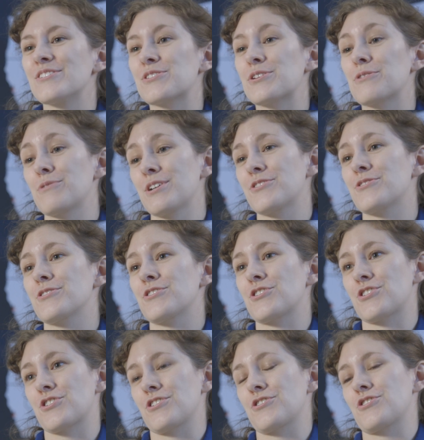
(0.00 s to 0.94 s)
So
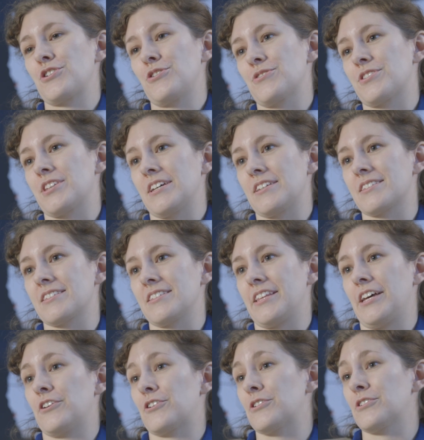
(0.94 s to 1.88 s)
research shows us
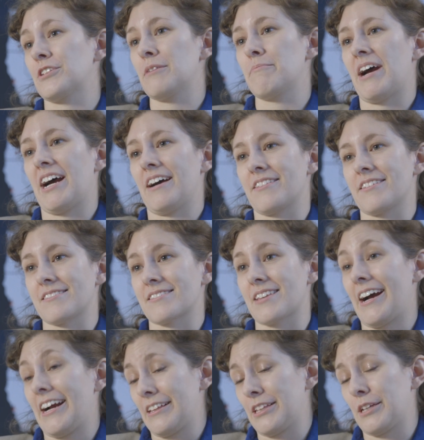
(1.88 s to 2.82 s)
that early math
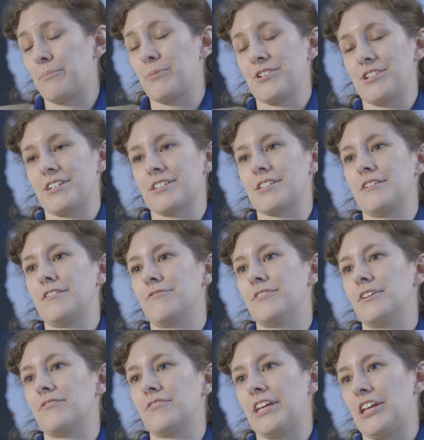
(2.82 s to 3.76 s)
is highly
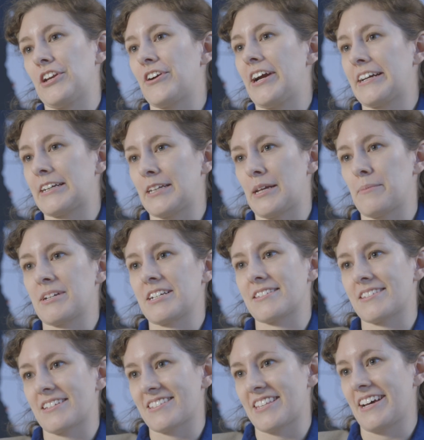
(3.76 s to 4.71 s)
predictive of later
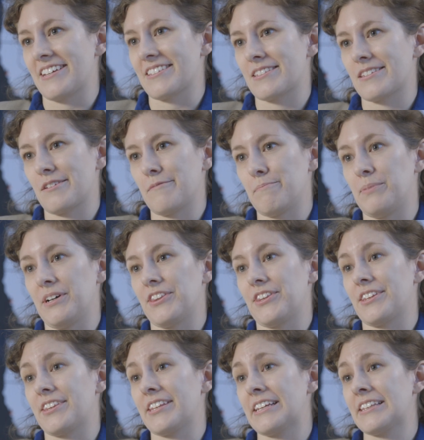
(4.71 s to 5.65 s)
academic success. But
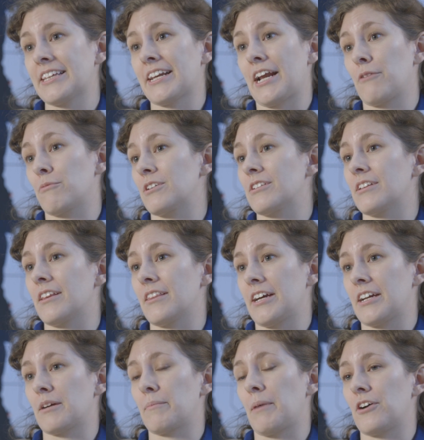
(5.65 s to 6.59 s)
the thing that I really
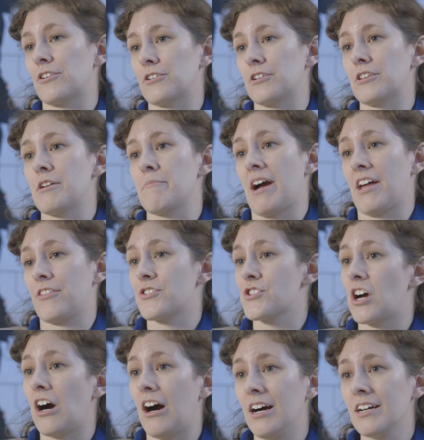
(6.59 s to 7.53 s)
like about early
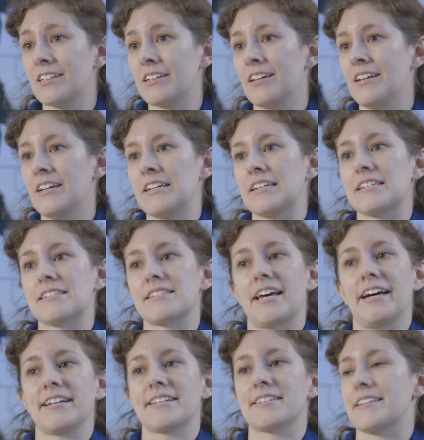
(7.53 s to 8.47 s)
math talk is
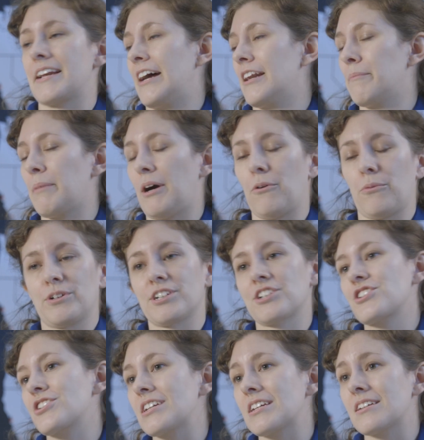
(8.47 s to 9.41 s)
that it's not about
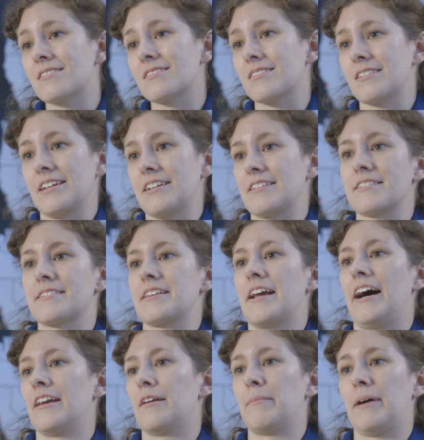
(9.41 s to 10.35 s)
worksheets, it's
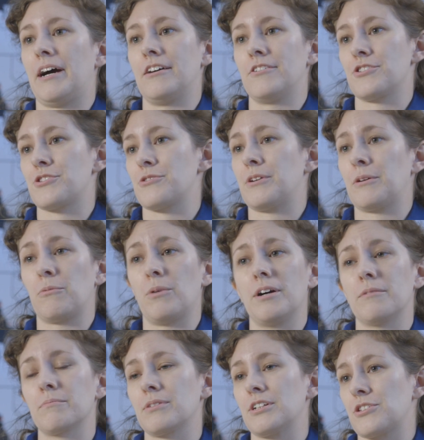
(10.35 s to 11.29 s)
not about doing
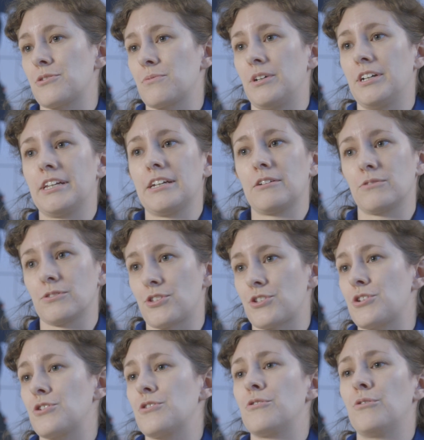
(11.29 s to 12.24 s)
one plus one
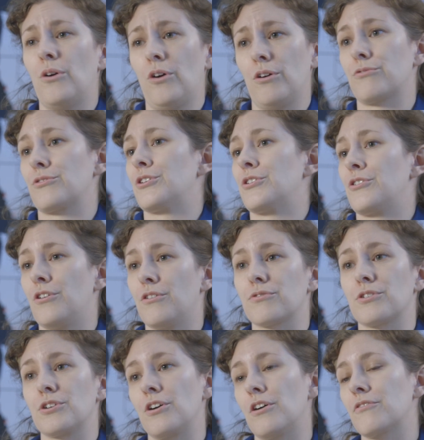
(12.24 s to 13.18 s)
equals two over and
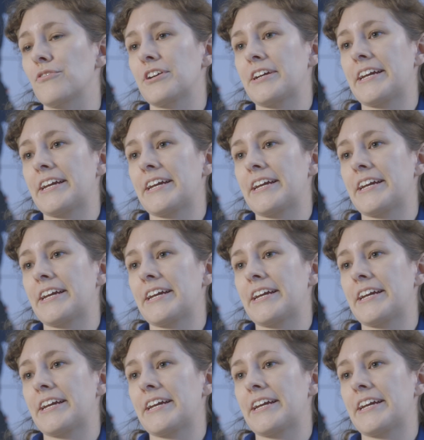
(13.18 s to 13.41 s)
over and over